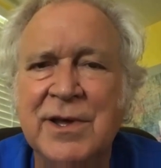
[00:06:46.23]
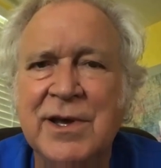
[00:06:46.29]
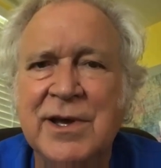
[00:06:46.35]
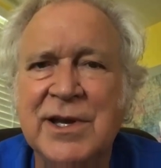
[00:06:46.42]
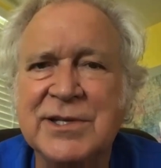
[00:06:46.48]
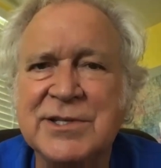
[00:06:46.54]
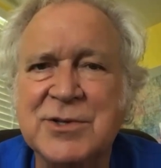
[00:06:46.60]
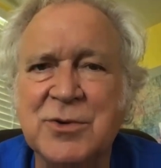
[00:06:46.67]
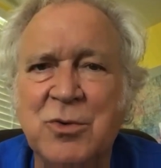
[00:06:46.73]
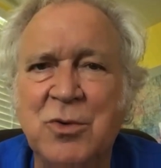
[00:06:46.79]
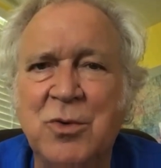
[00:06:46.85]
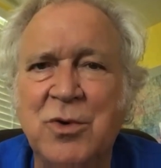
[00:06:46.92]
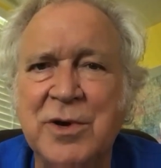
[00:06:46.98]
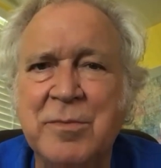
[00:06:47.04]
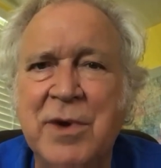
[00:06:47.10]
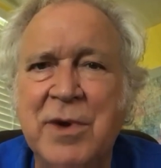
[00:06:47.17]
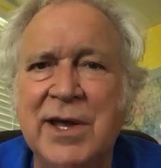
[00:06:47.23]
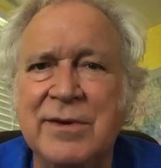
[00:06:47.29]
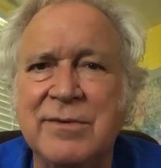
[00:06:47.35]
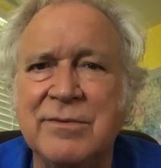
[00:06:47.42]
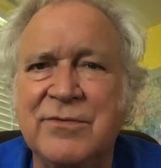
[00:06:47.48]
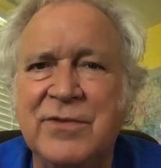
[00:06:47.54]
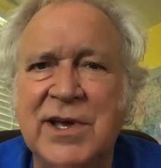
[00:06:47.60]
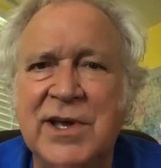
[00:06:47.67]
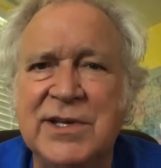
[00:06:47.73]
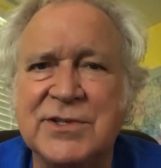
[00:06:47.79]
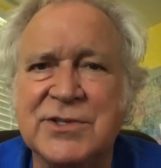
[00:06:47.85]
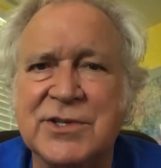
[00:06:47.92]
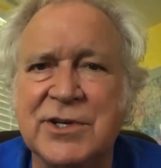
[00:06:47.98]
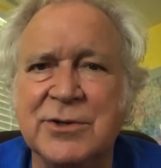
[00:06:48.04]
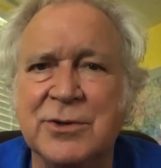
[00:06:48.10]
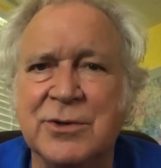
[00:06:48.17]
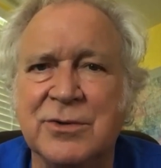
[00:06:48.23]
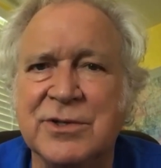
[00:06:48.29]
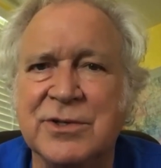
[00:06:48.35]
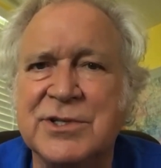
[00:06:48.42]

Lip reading: And I said, well, what about vet school?